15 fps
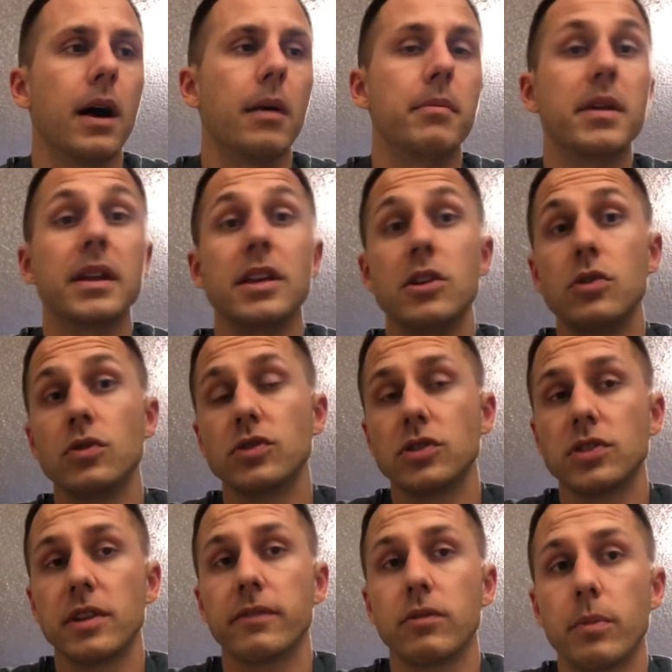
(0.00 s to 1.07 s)
many
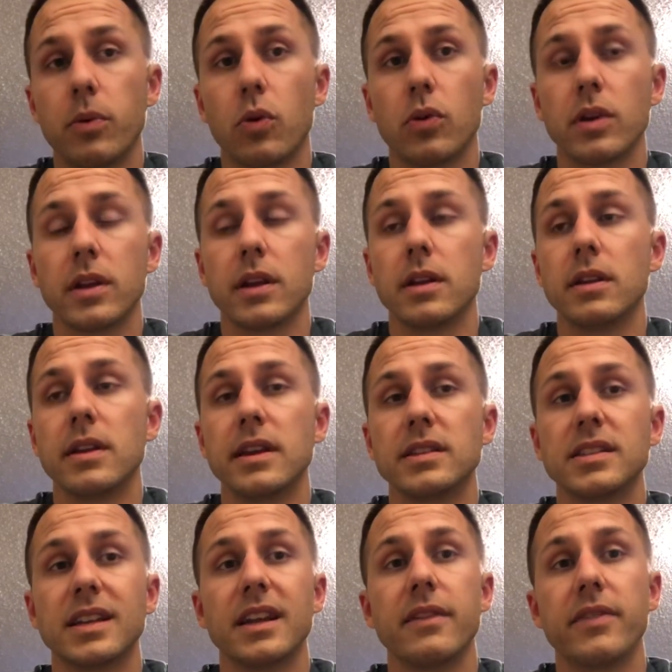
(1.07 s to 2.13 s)
users have reported
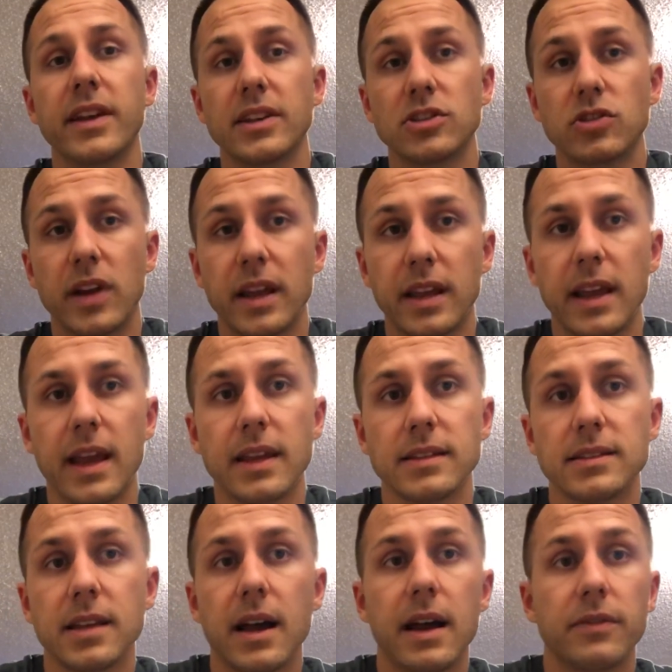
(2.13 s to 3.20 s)
significant strength
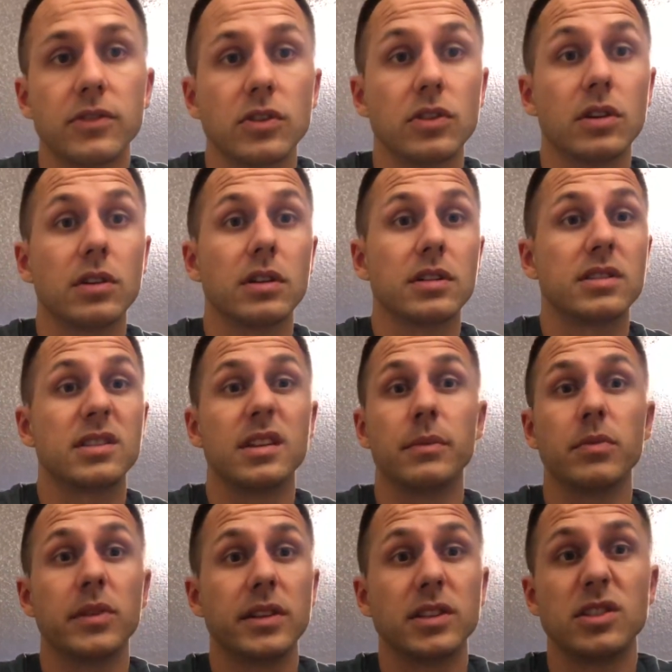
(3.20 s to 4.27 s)
gains after
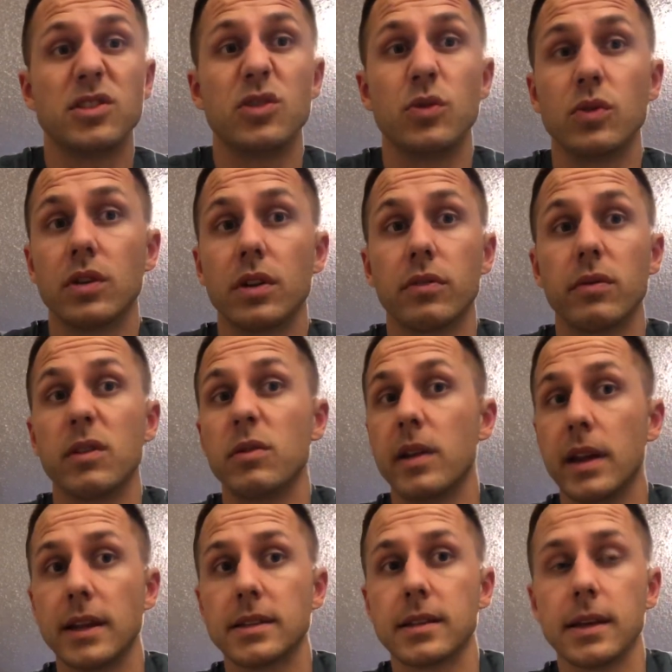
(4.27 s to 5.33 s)
simply 2 to 3
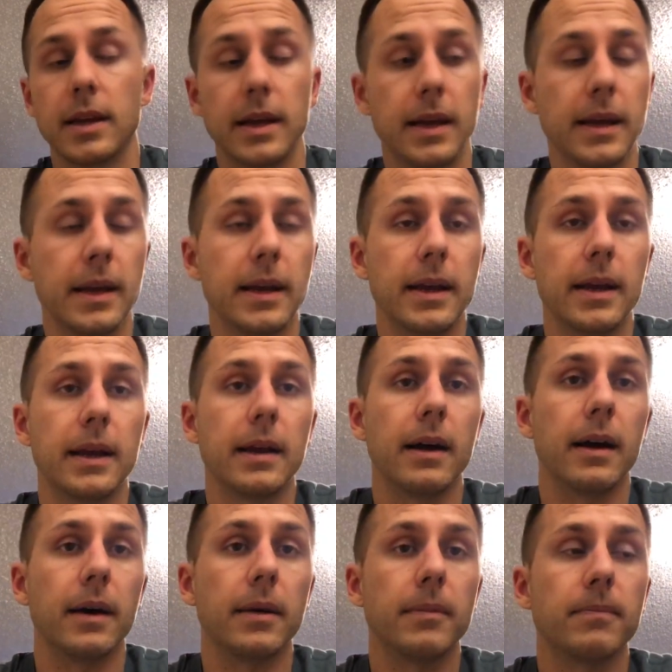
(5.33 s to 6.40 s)
weeks.
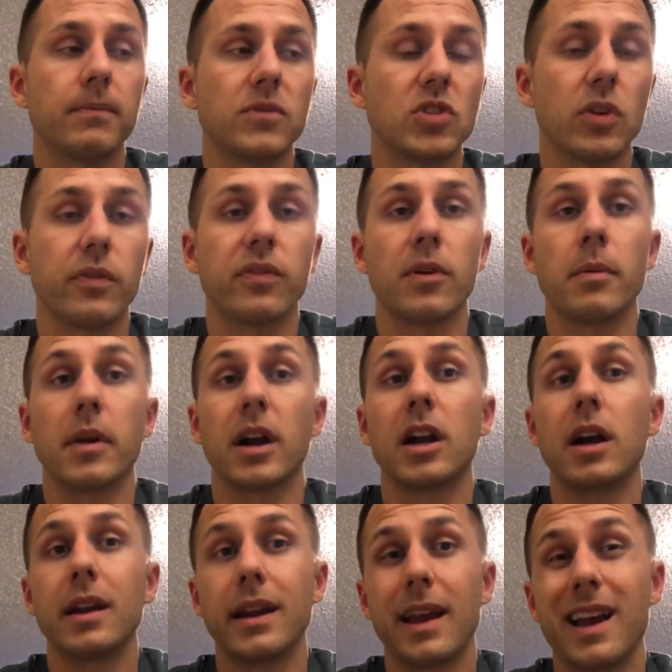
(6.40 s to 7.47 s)
So from a
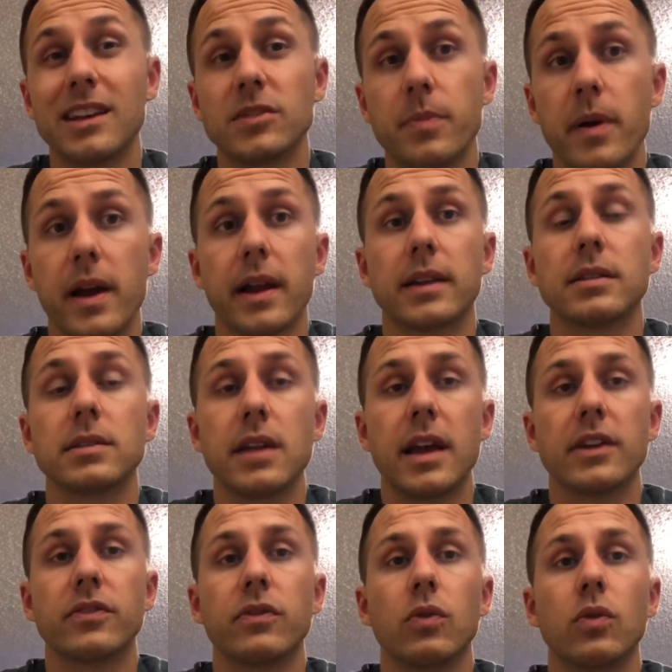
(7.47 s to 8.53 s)
cutting aspect,
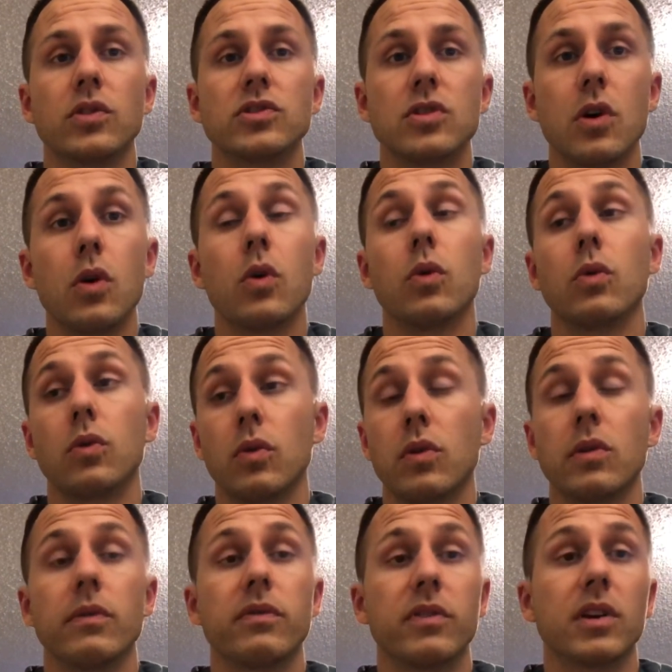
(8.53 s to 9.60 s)
S4 is known
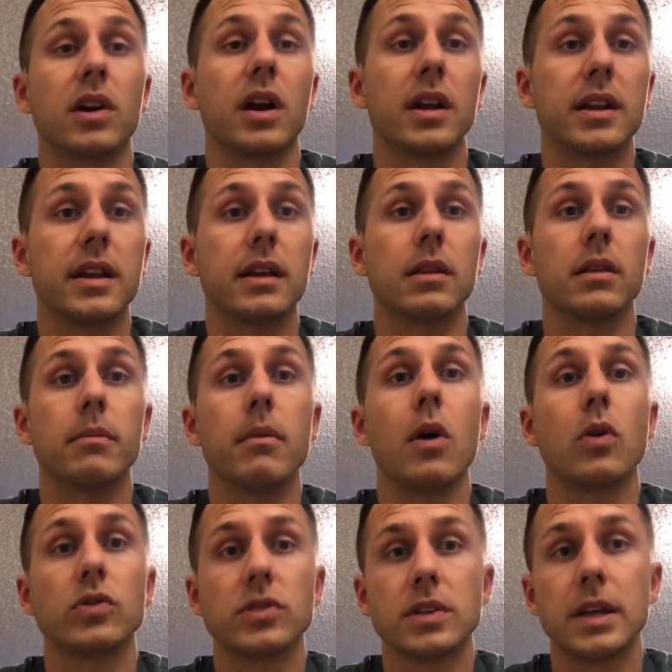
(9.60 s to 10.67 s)
for cutting the
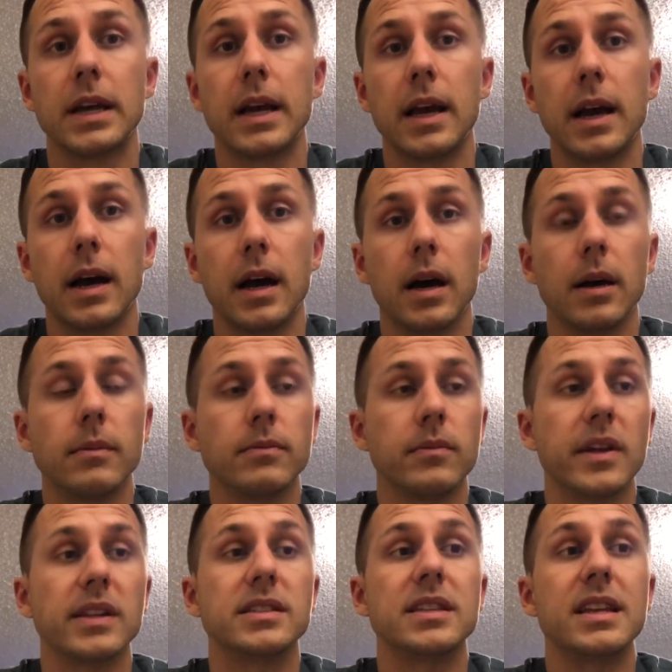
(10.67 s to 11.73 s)
most.
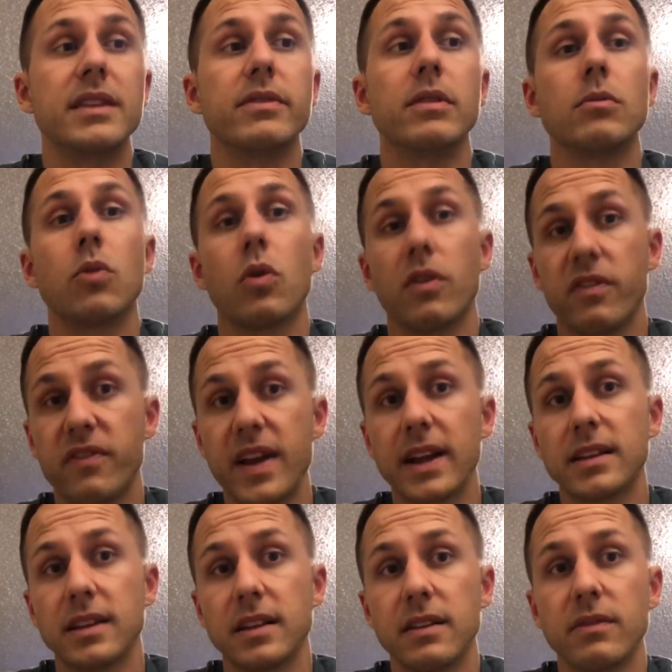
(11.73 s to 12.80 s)
It's even more
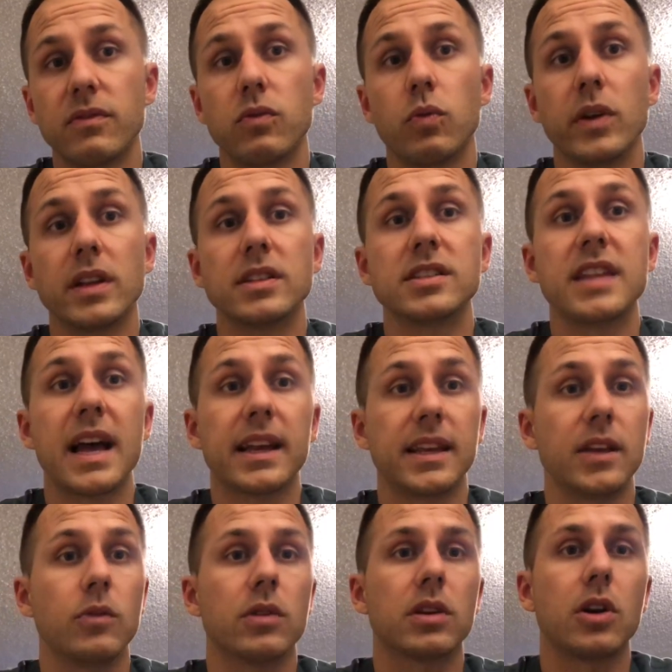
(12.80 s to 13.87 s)
effective when
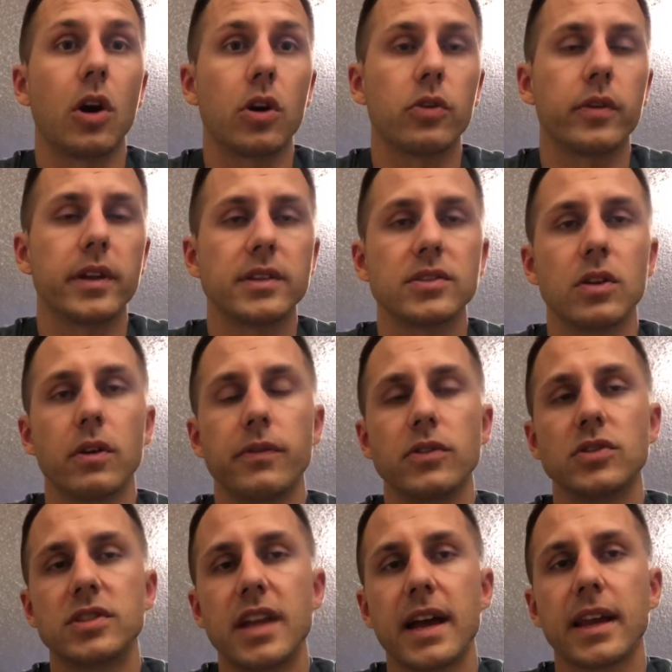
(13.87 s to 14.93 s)
stacking with Cardarine. So if you
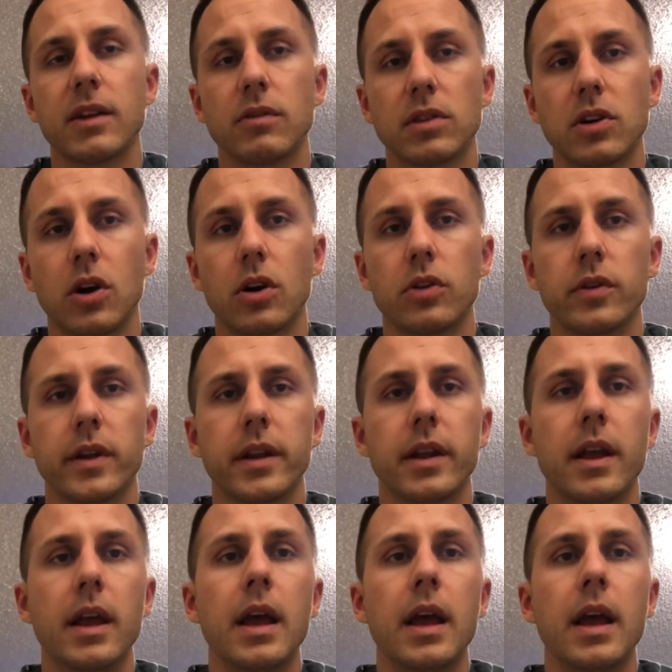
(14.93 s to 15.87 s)
stack it with Cardarine,